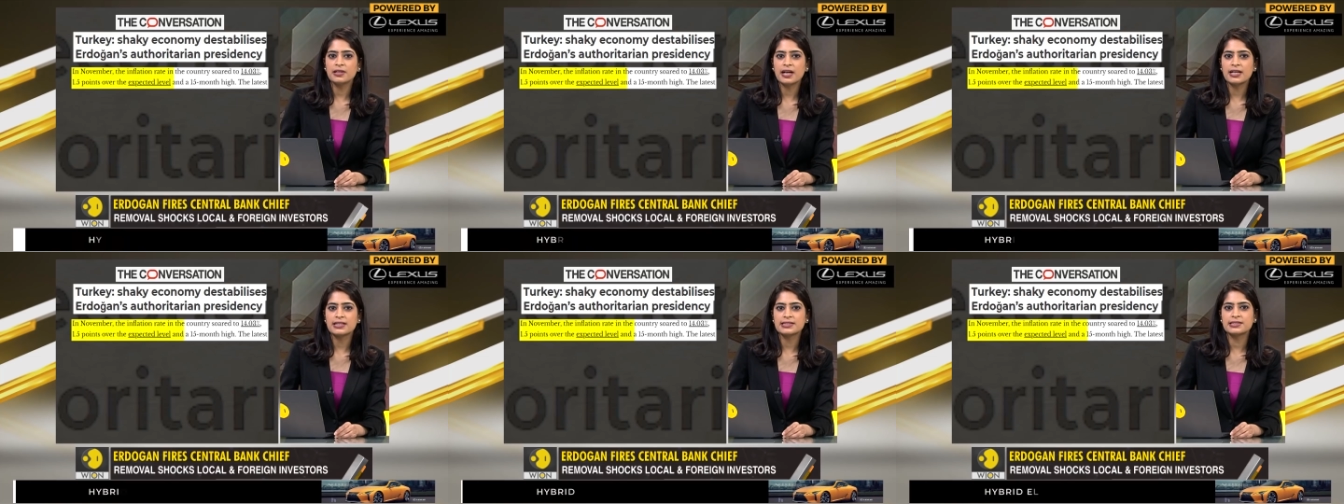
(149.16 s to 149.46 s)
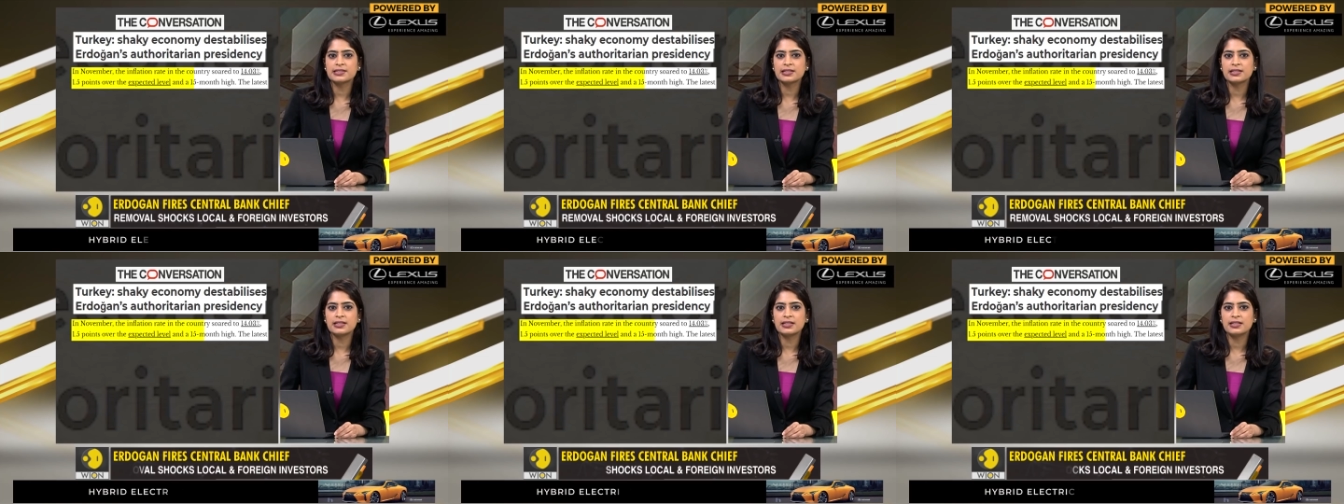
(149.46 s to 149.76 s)

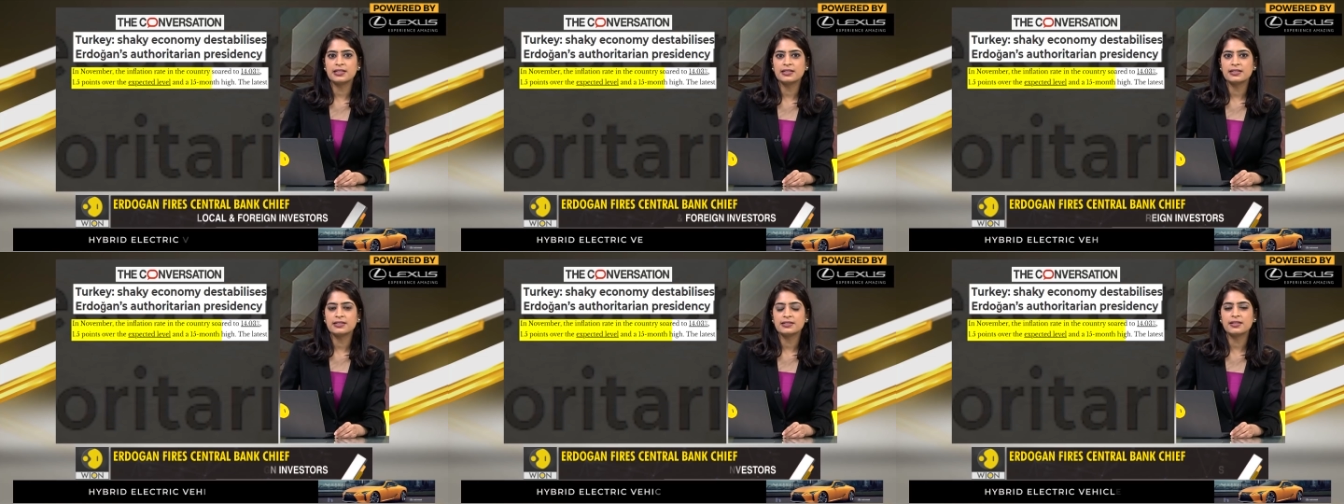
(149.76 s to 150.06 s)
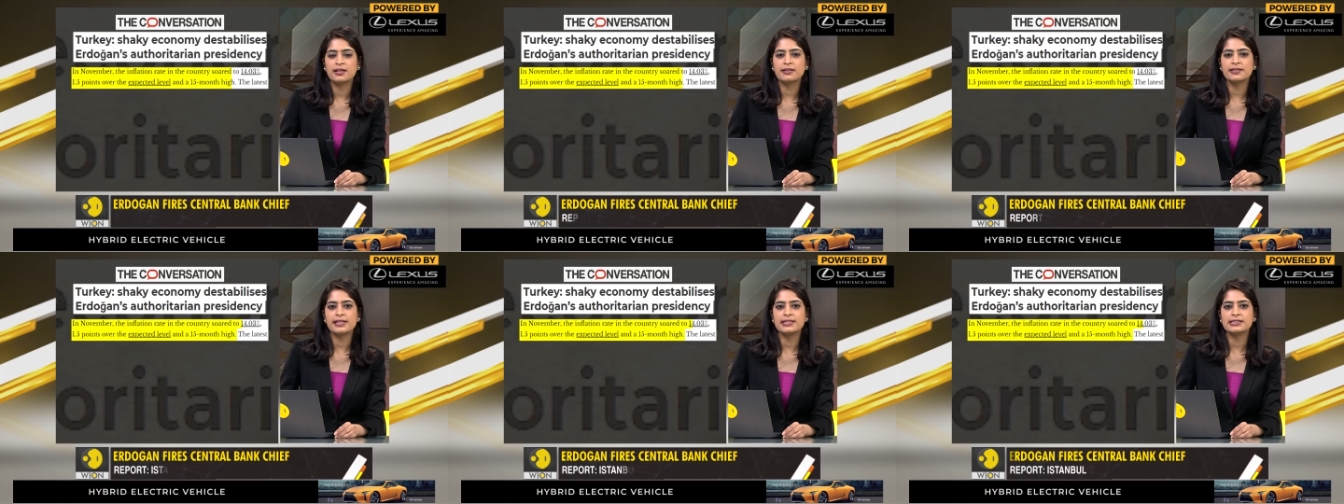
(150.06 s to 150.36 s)
last year,
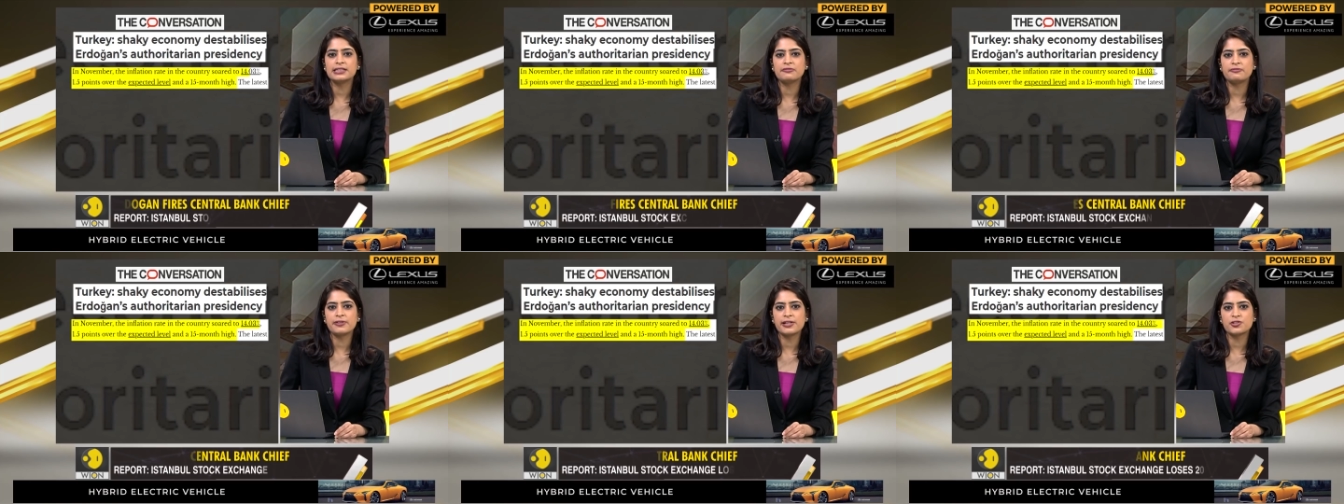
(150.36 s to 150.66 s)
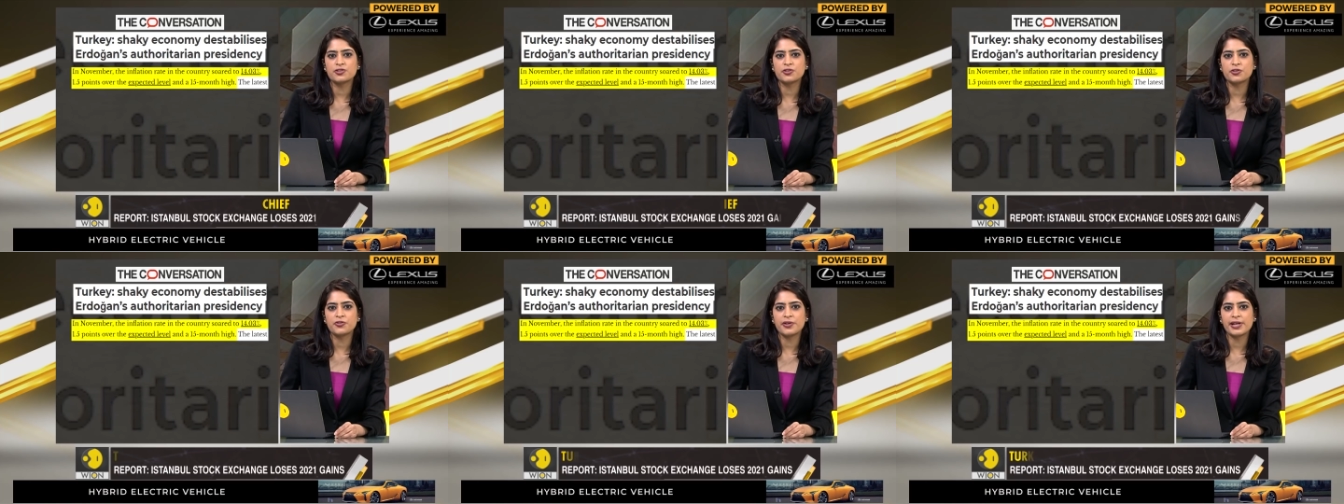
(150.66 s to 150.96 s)
Turkey's
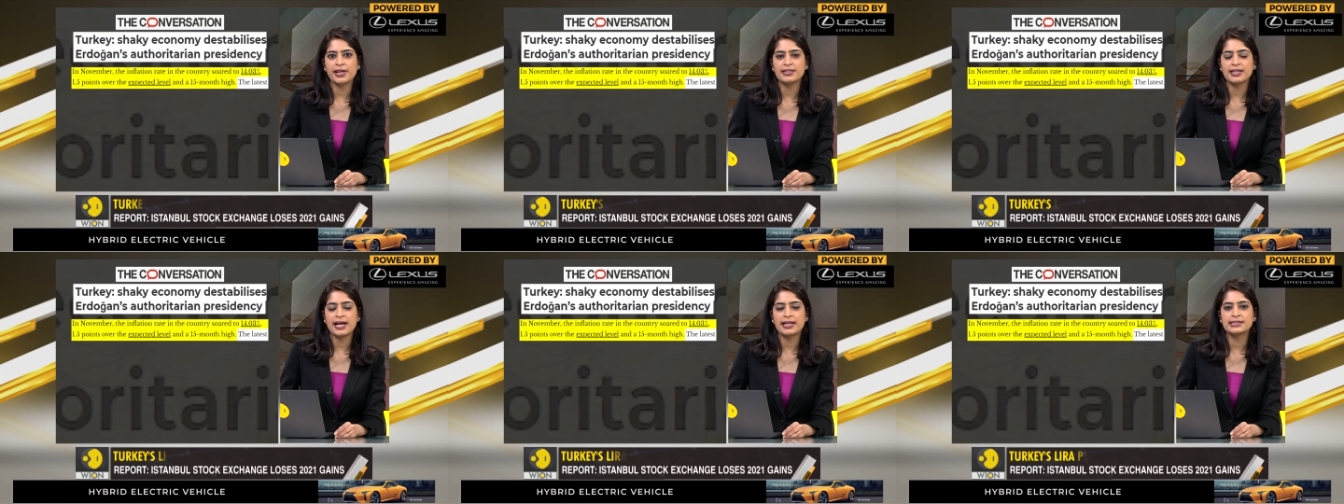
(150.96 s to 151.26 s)
inflation rate